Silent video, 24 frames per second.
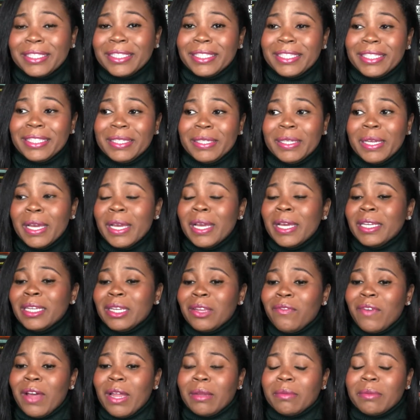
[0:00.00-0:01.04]
She
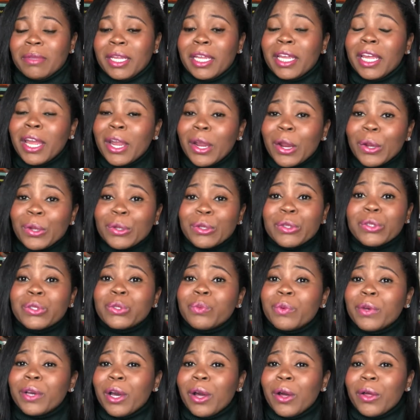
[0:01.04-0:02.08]
developed the characters
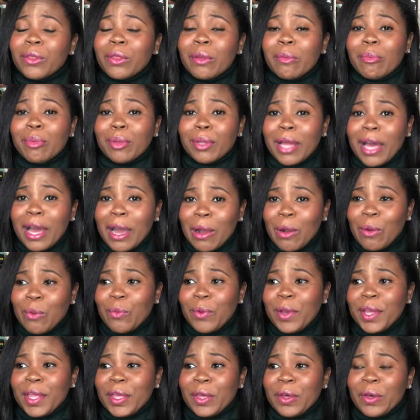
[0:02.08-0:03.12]
well, the plot
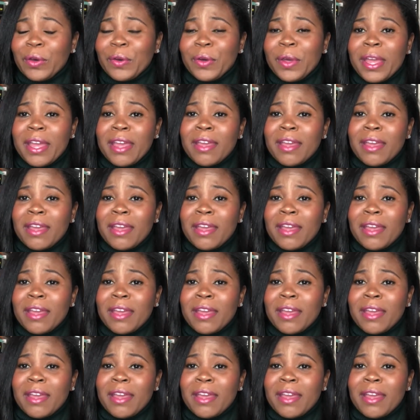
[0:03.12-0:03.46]
well.